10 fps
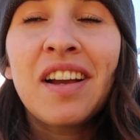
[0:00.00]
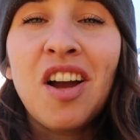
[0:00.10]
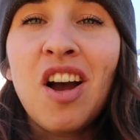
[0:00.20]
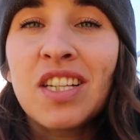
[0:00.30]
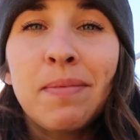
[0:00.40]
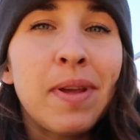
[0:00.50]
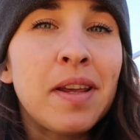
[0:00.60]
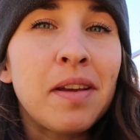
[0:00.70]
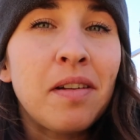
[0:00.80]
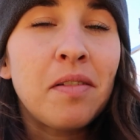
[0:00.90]
cost
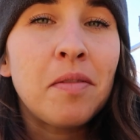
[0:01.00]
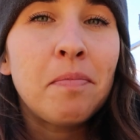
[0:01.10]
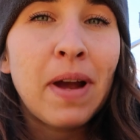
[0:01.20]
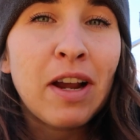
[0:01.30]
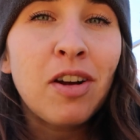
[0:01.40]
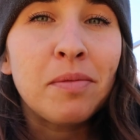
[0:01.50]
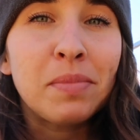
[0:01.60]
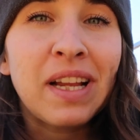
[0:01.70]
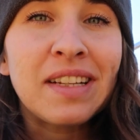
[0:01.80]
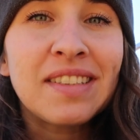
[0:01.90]
me my garden
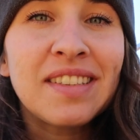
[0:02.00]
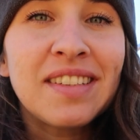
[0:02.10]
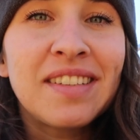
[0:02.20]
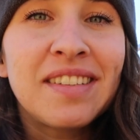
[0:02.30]
plants.